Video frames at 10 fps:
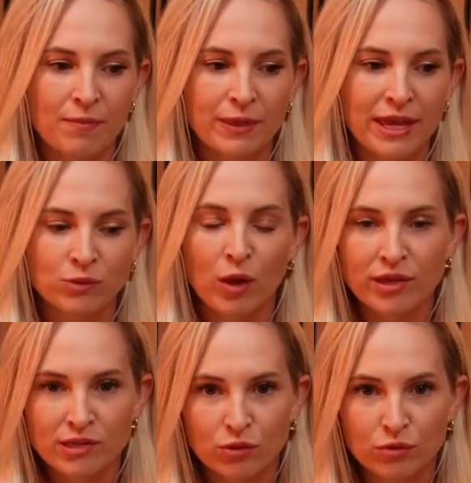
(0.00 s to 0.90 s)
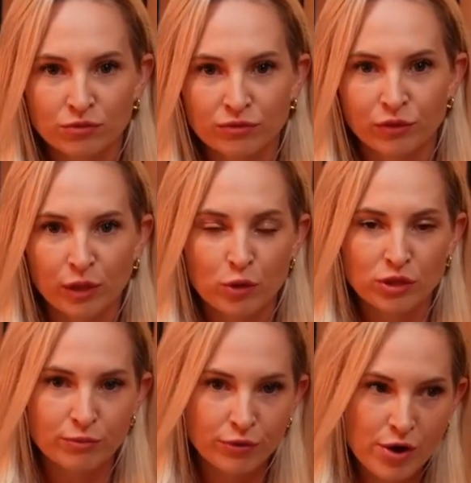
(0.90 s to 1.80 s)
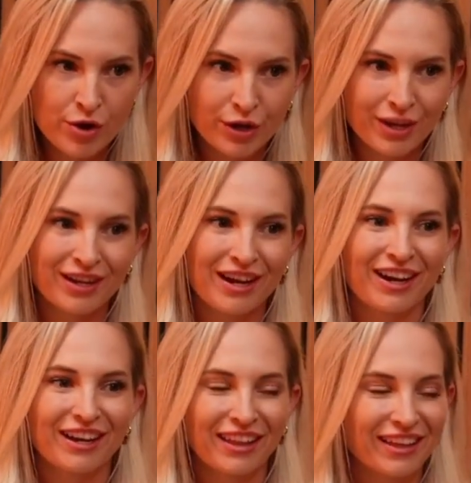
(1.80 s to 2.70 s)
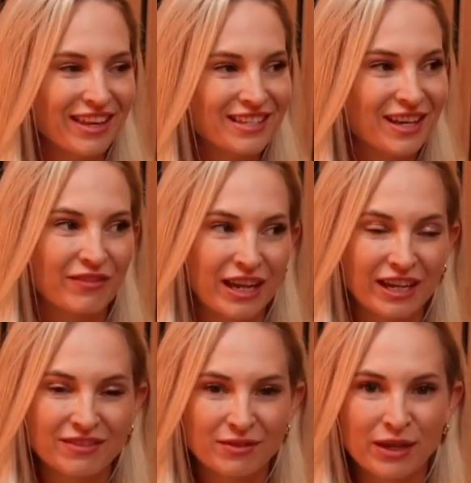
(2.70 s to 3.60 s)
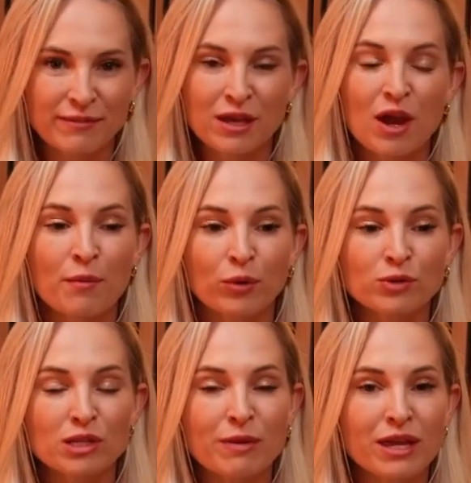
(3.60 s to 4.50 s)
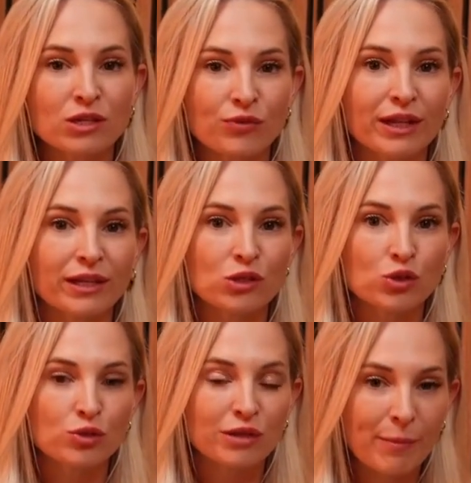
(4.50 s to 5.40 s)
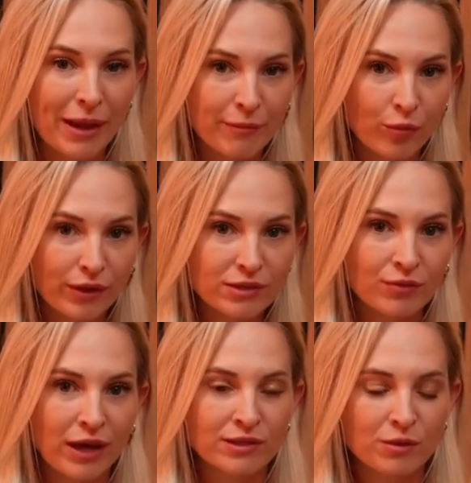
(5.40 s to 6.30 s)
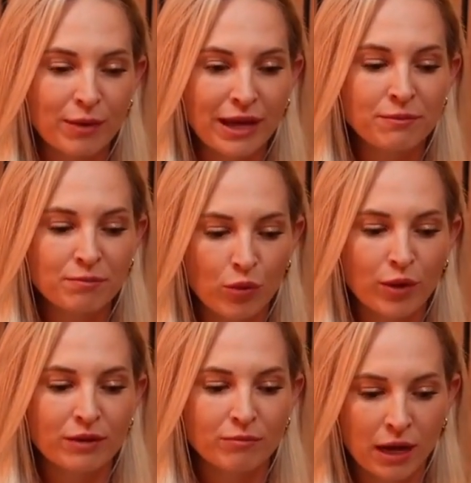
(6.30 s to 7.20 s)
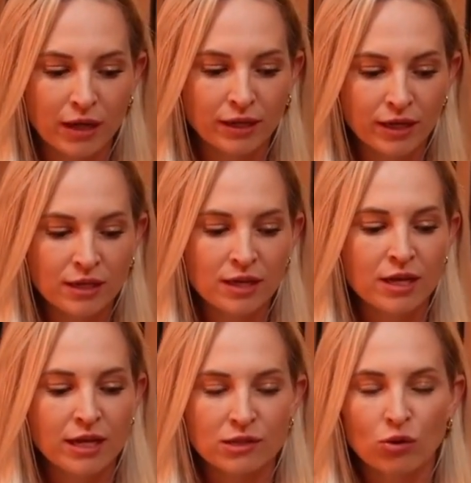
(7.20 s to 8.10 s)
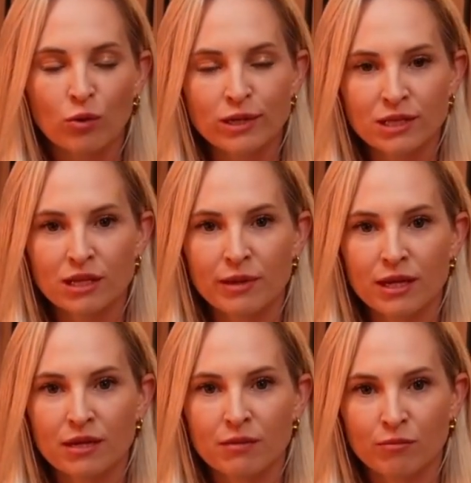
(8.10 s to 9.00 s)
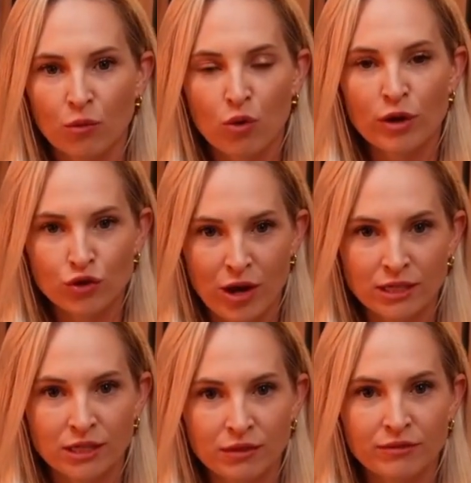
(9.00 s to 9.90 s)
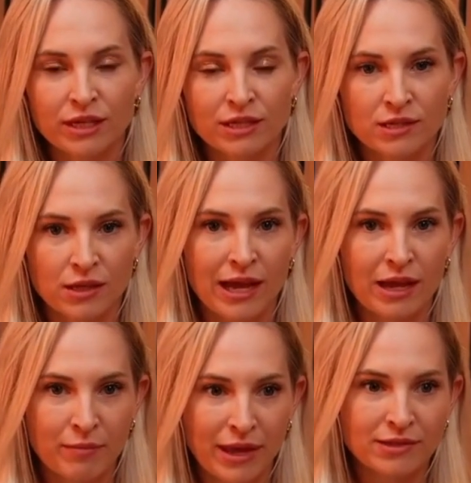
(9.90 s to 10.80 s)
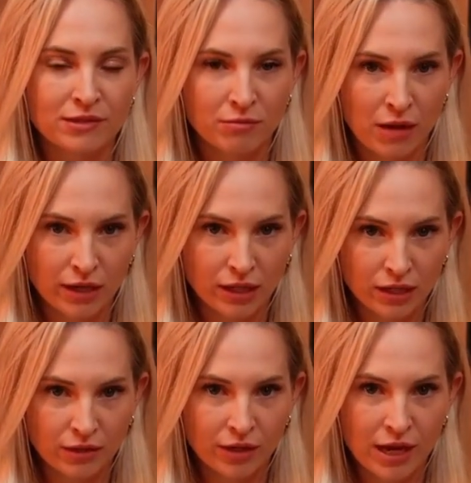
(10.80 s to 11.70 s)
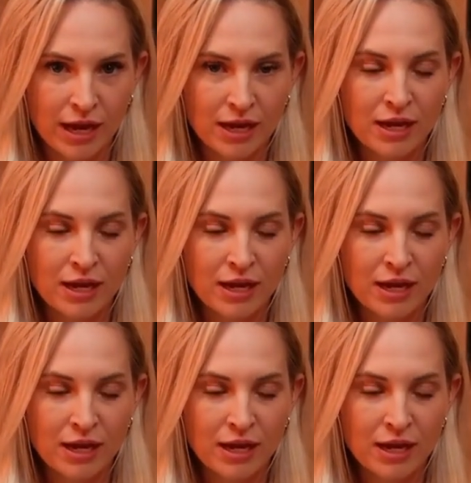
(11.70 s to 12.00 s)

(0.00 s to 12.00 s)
Here's why you're still fully booked and broke. Like things that are negative sometimes, but also speaking directly to their pain points, right? So pain point marketing is always going to be more attractive than desire-based marketing, okay?